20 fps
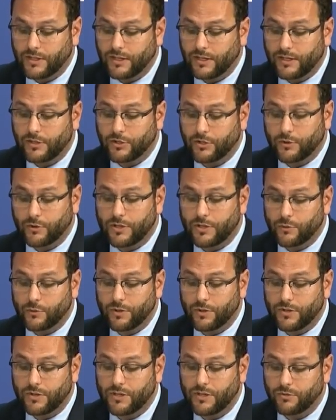in industries
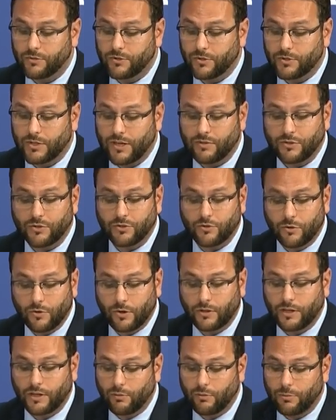where the Teamsters have
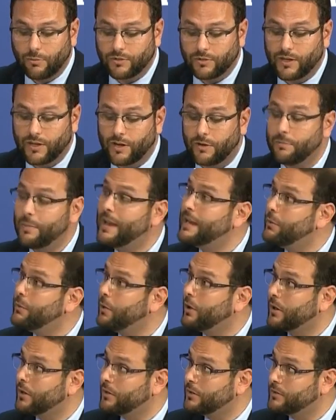historically represented many
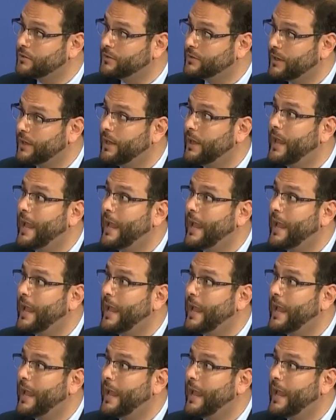workers